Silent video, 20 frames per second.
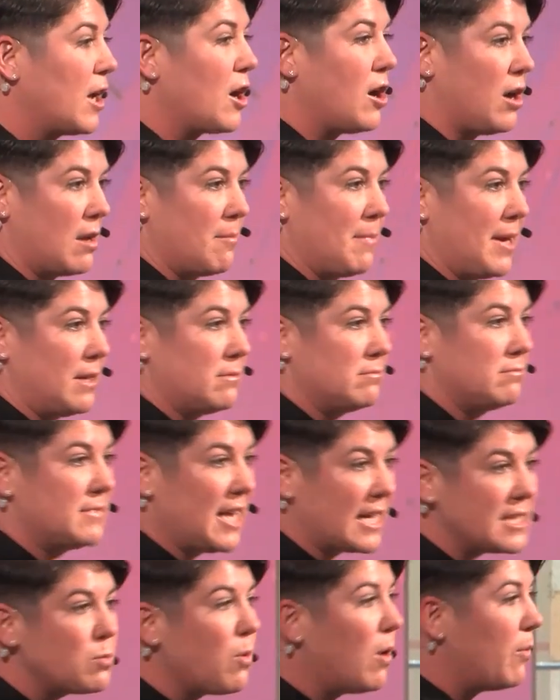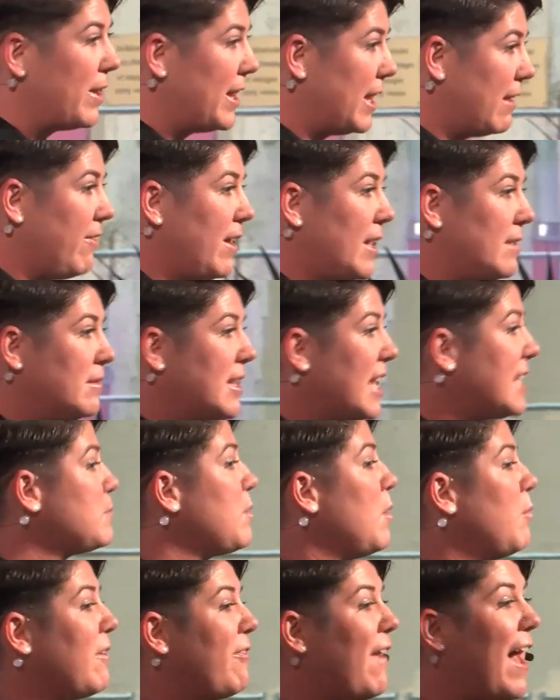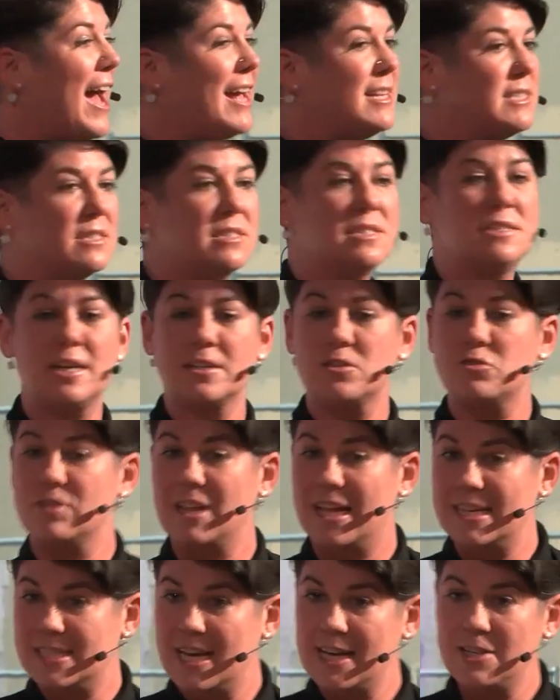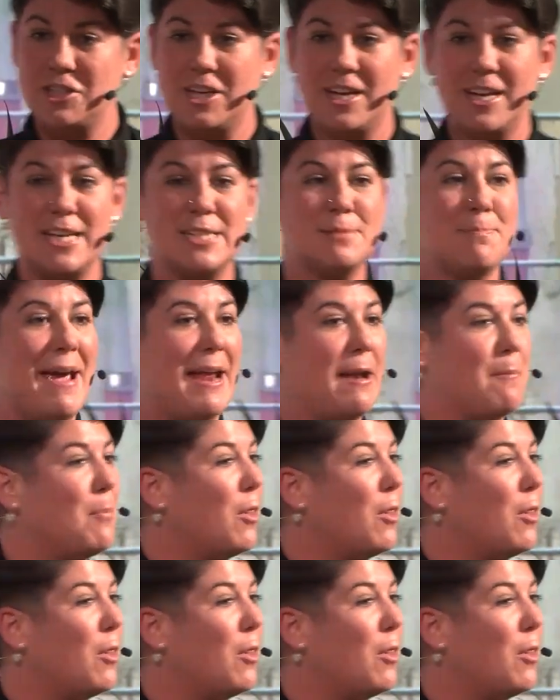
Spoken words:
economy. That's what we live in. That's what we've had since industrialization. It's made a